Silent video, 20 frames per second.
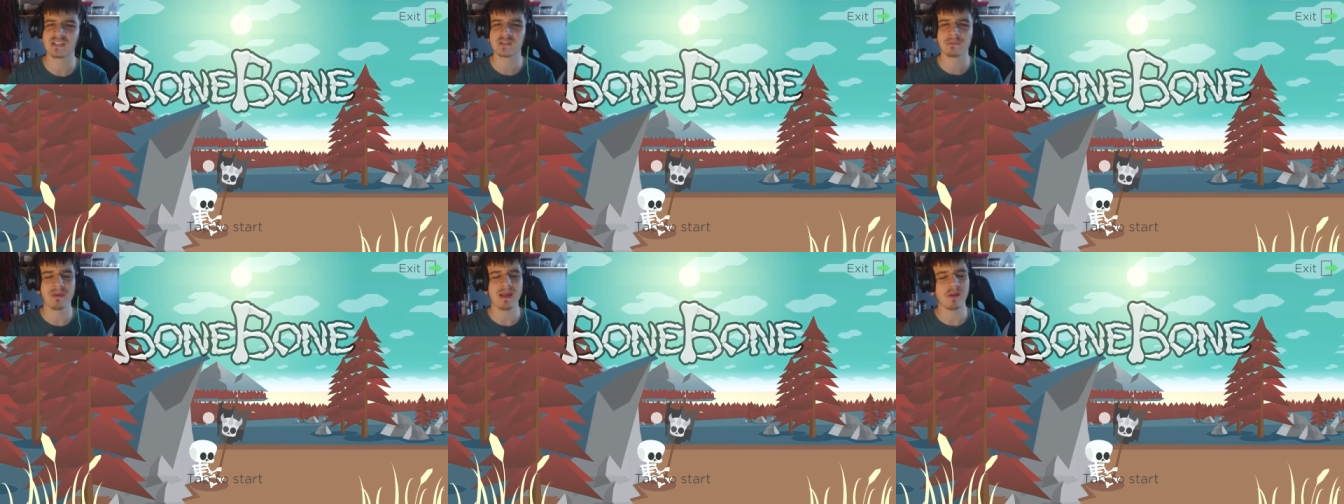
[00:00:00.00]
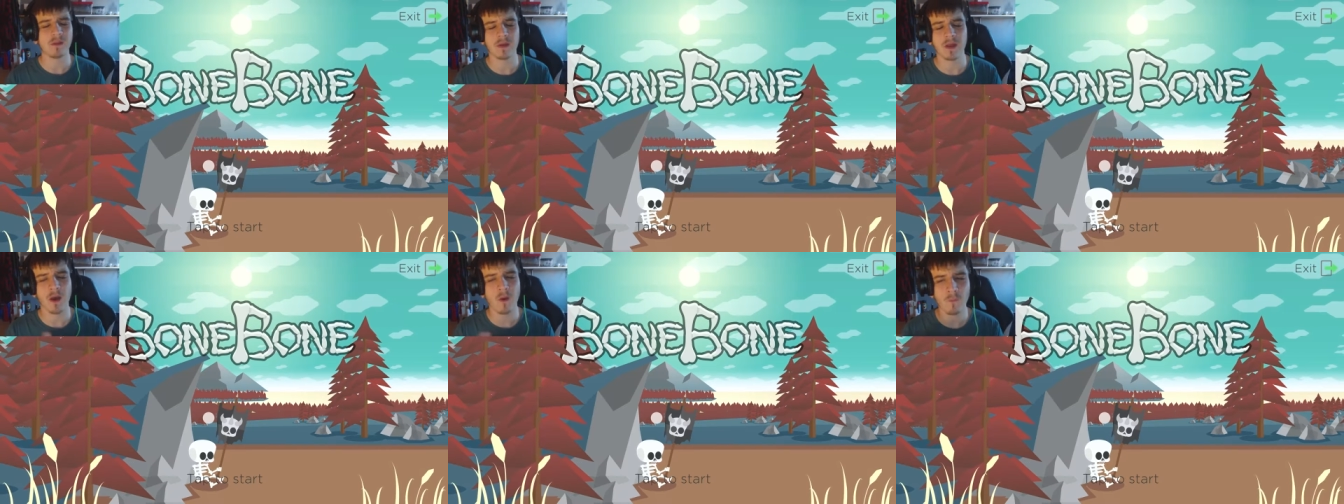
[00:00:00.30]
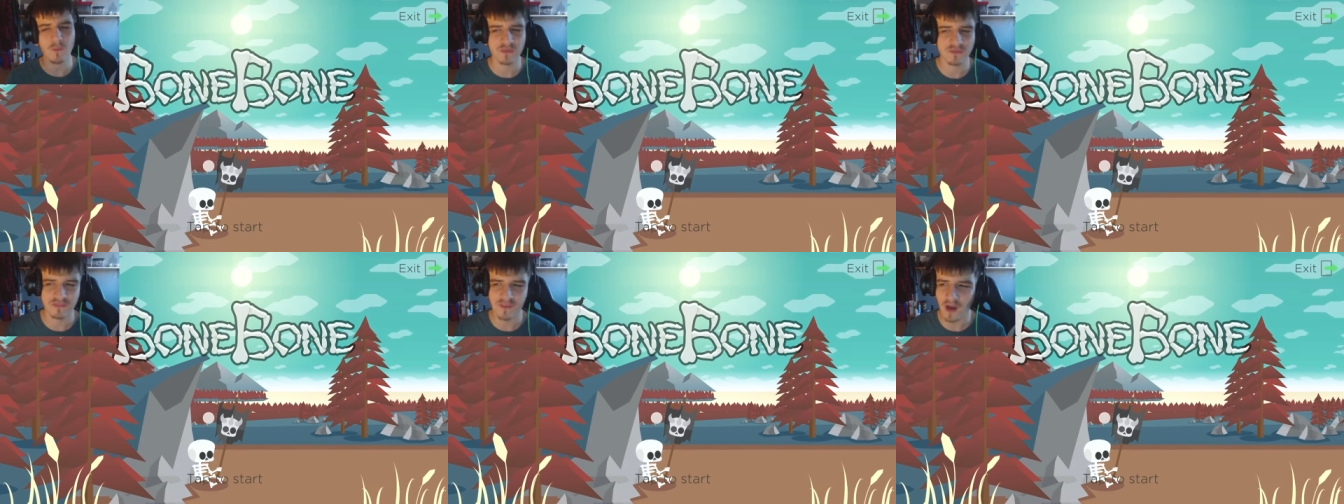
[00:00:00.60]
It's about an
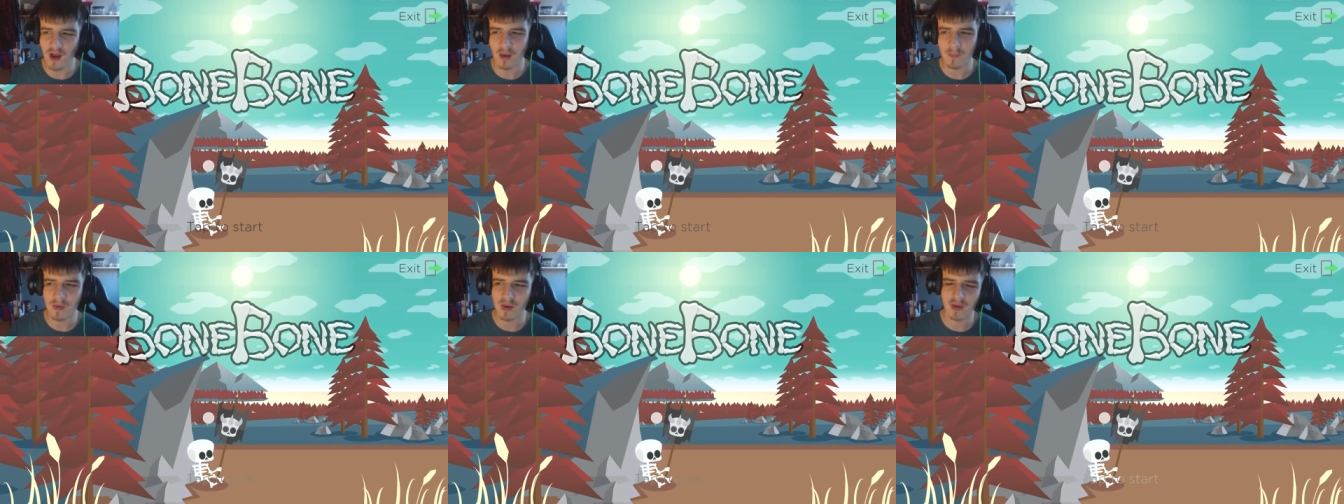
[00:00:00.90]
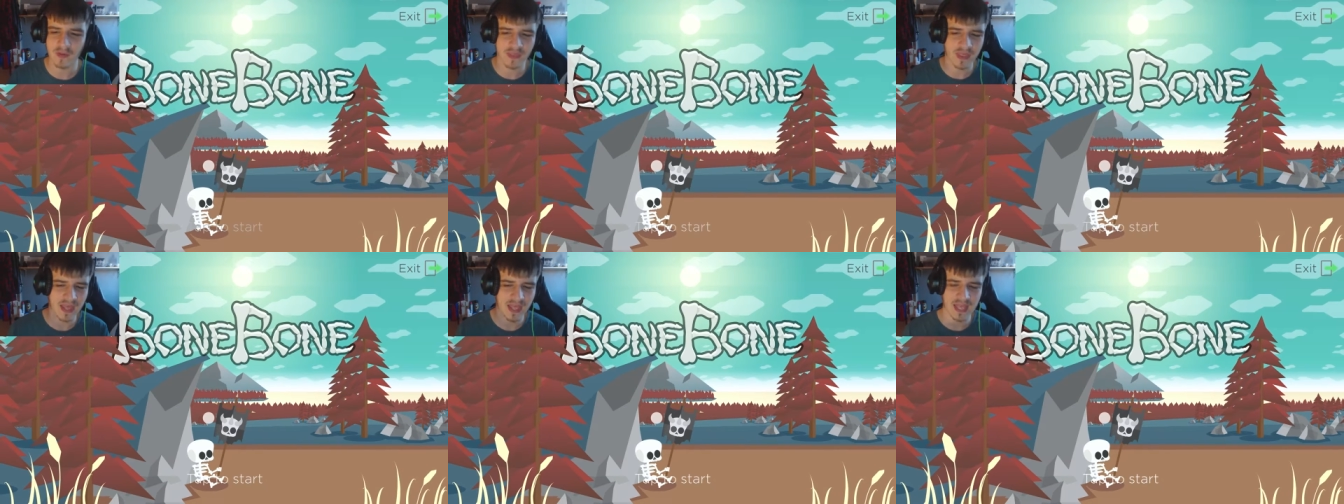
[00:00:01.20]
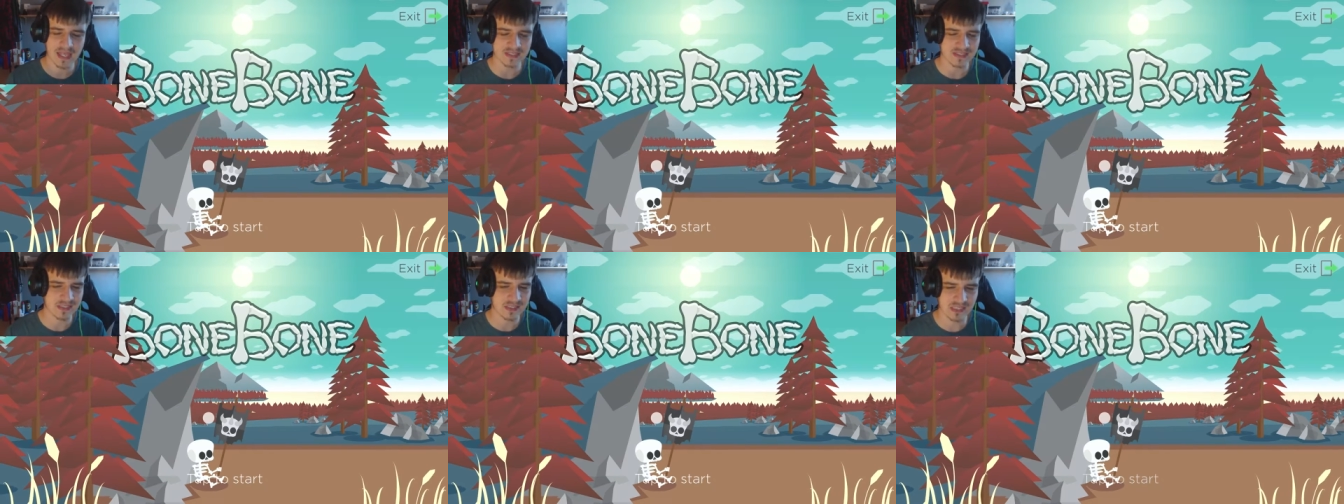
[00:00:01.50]
old farmer
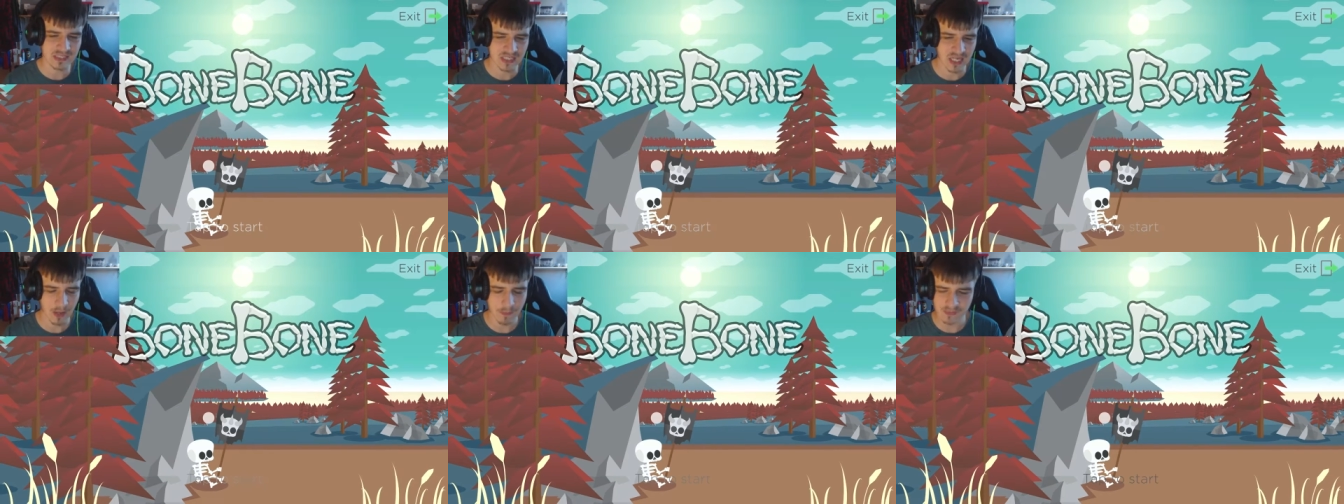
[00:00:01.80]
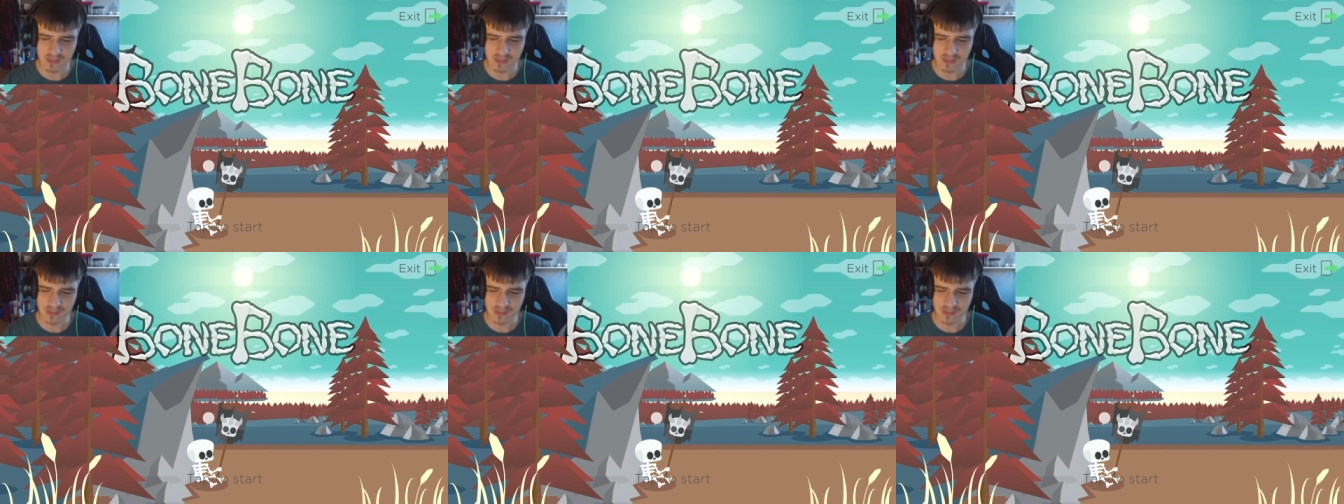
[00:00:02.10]
that has